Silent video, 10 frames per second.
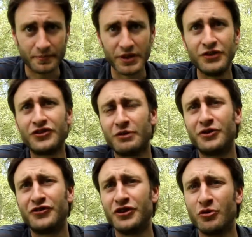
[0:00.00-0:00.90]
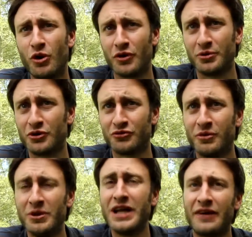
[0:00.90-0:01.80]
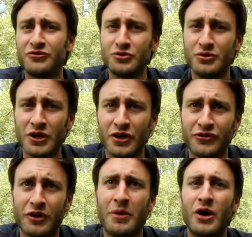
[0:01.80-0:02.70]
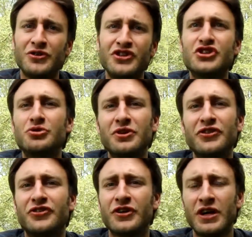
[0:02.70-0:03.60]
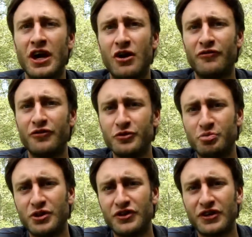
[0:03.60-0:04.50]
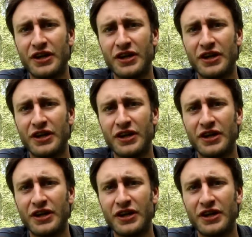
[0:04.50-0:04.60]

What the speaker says: interesting word because we really have to somehow decrease our footprint,